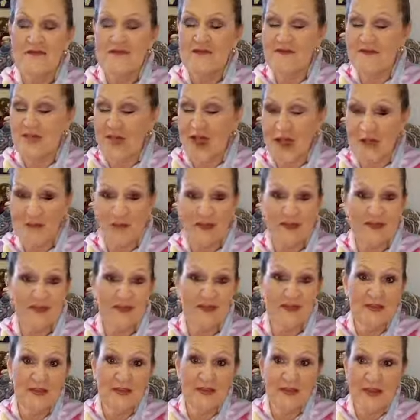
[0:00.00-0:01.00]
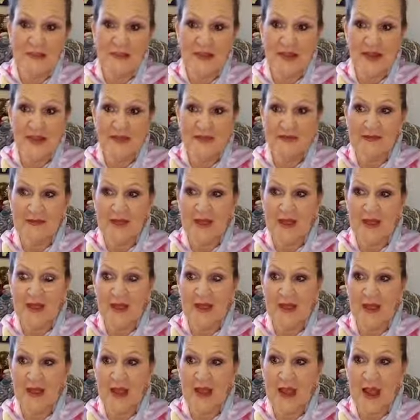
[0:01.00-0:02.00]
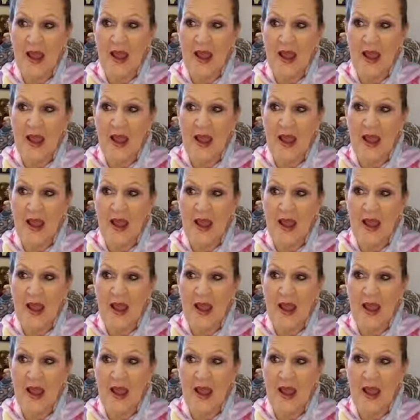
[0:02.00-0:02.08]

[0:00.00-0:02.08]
fly by the seat of my pants and